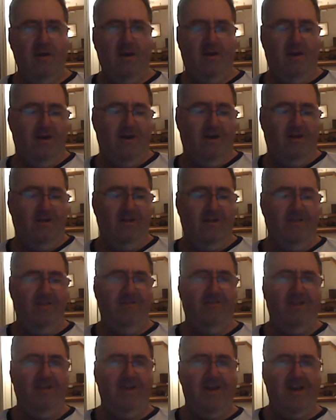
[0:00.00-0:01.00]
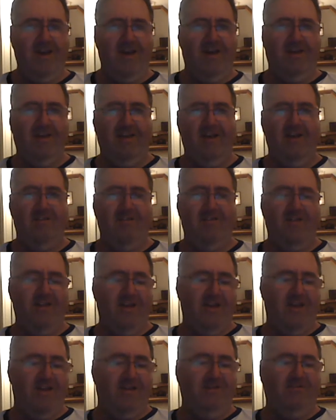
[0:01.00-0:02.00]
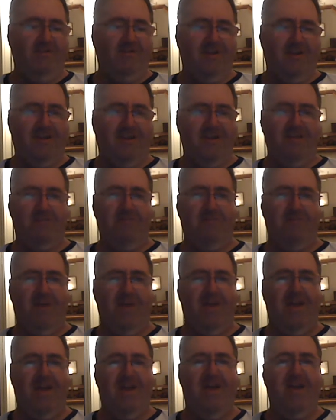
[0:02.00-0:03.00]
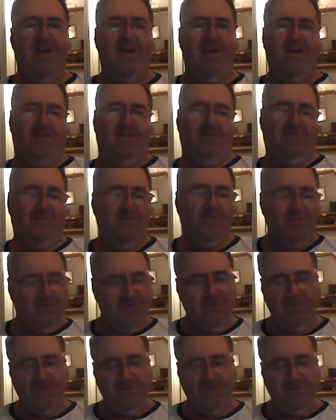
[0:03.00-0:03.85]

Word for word: Hard living, hard loving, hard drinking man.